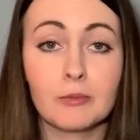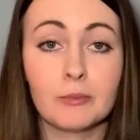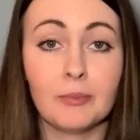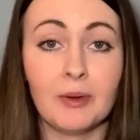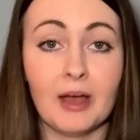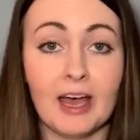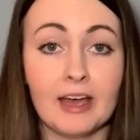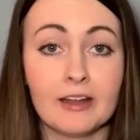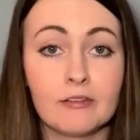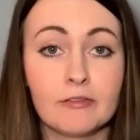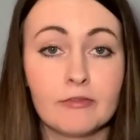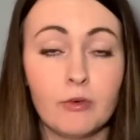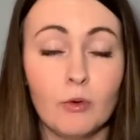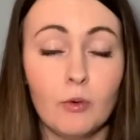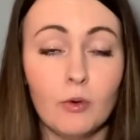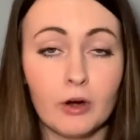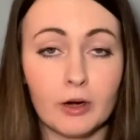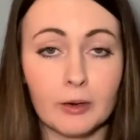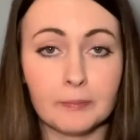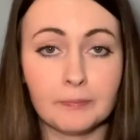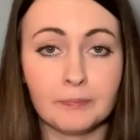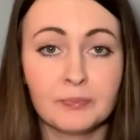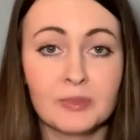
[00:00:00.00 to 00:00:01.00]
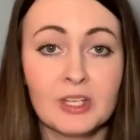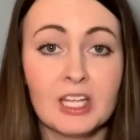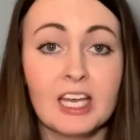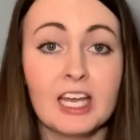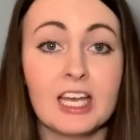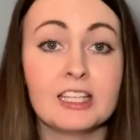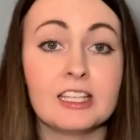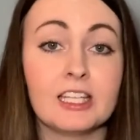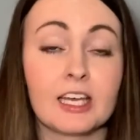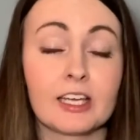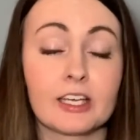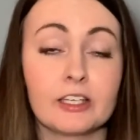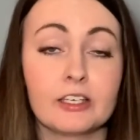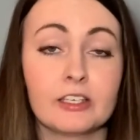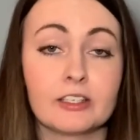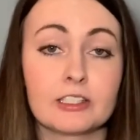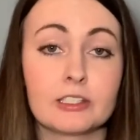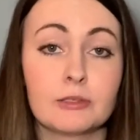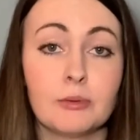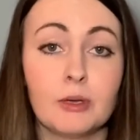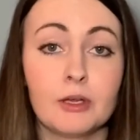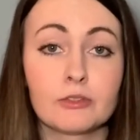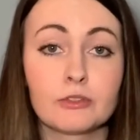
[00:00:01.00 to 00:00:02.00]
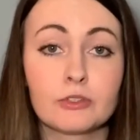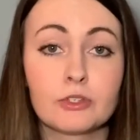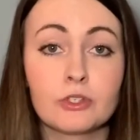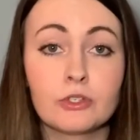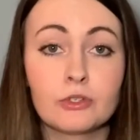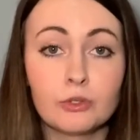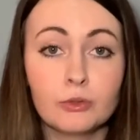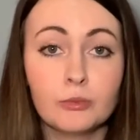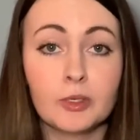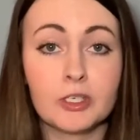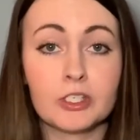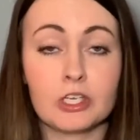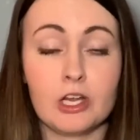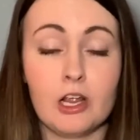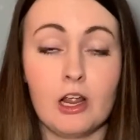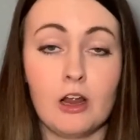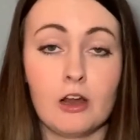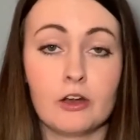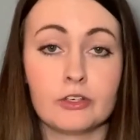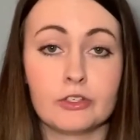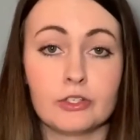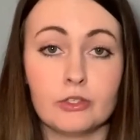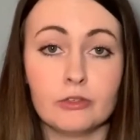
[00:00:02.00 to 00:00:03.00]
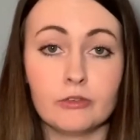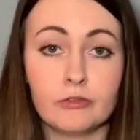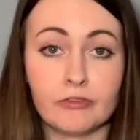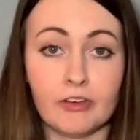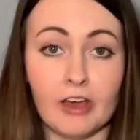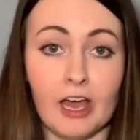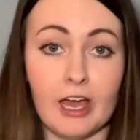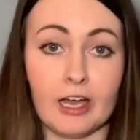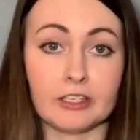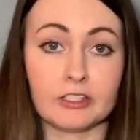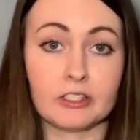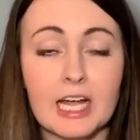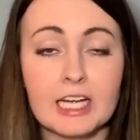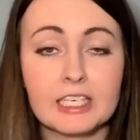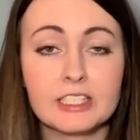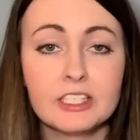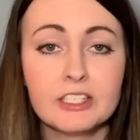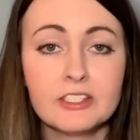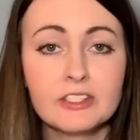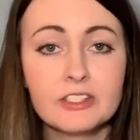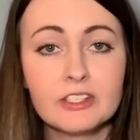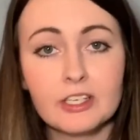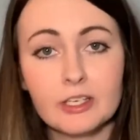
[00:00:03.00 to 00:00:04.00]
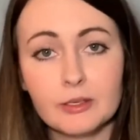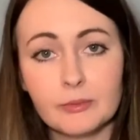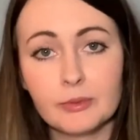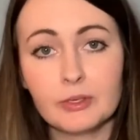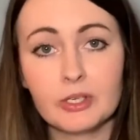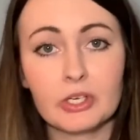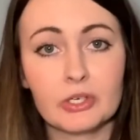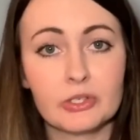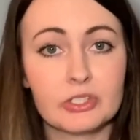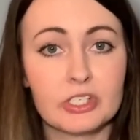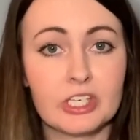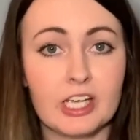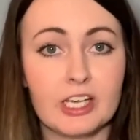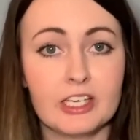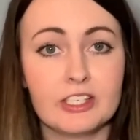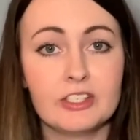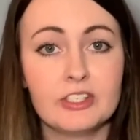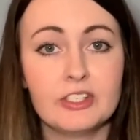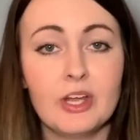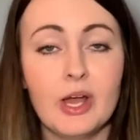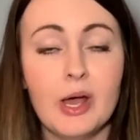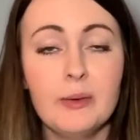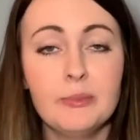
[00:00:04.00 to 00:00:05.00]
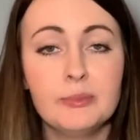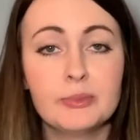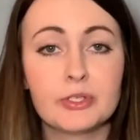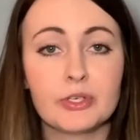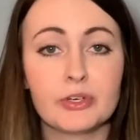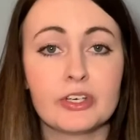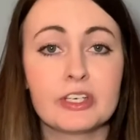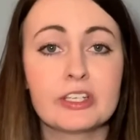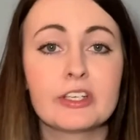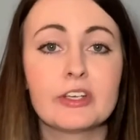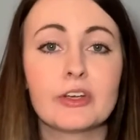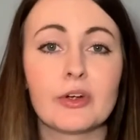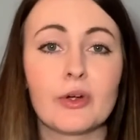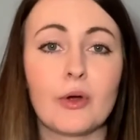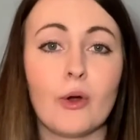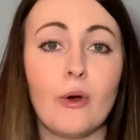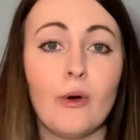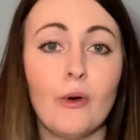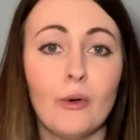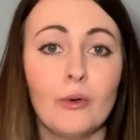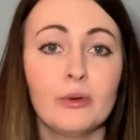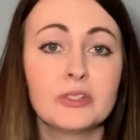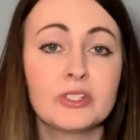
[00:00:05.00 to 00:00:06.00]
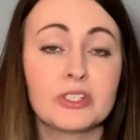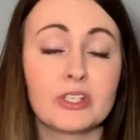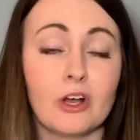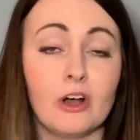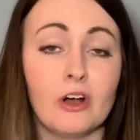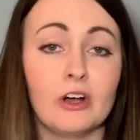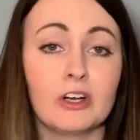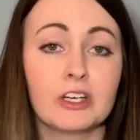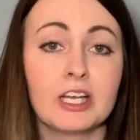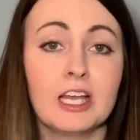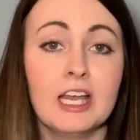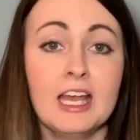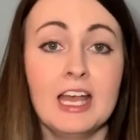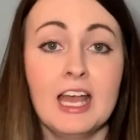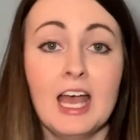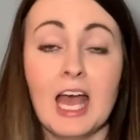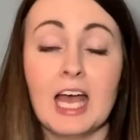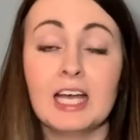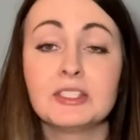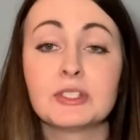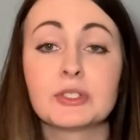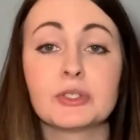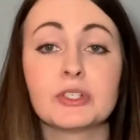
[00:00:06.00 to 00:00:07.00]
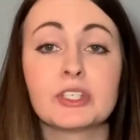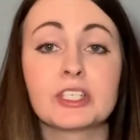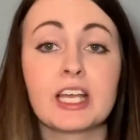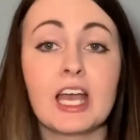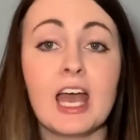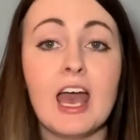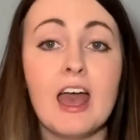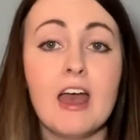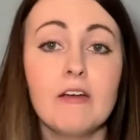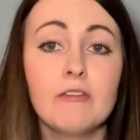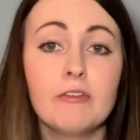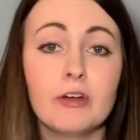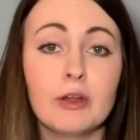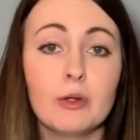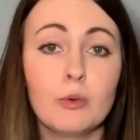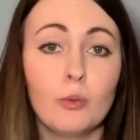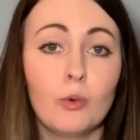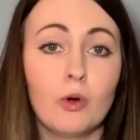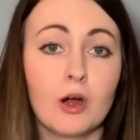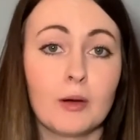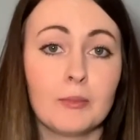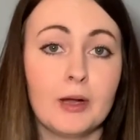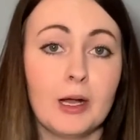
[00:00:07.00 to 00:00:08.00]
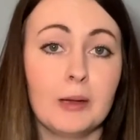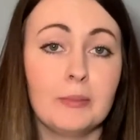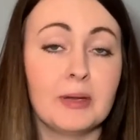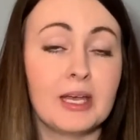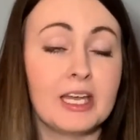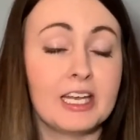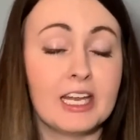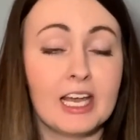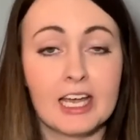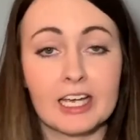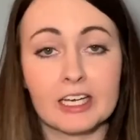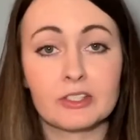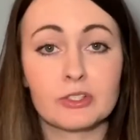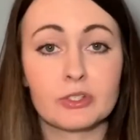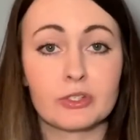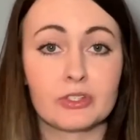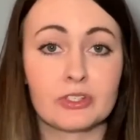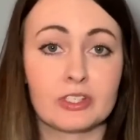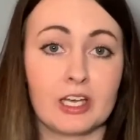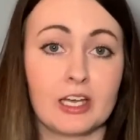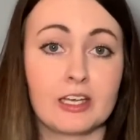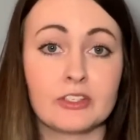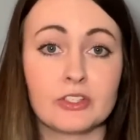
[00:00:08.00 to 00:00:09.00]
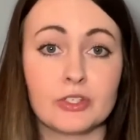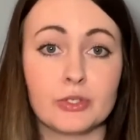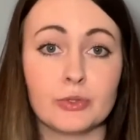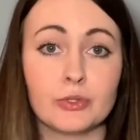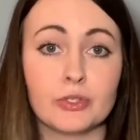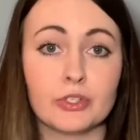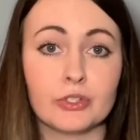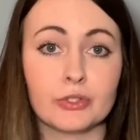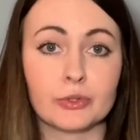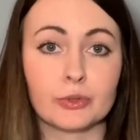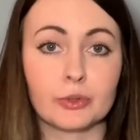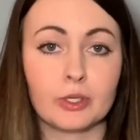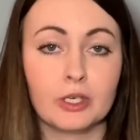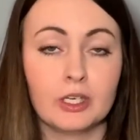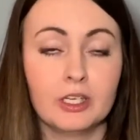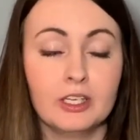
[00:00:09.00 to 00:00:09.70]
bad form and that can expel too much air too fast. Practice keeping your chest up during your whole song and during every warm-up and exercise you do.